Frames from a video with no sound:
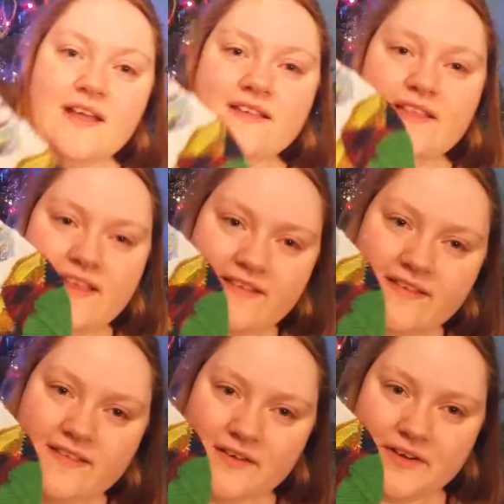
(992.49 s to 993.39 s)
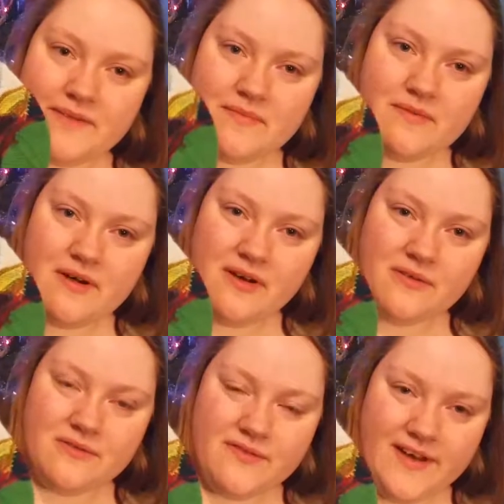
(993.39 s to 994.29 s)
So this is sock number 1,
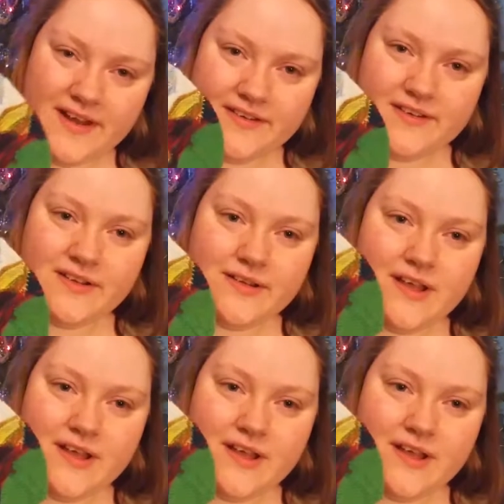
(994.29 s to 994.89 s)
all finished.